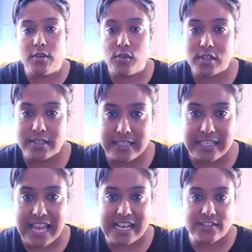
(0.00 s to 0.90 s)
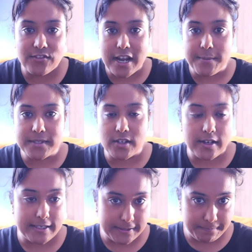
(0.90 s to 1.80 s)
to move on to the next frames,
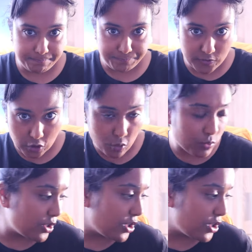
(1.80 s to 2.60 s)
guys. Oh,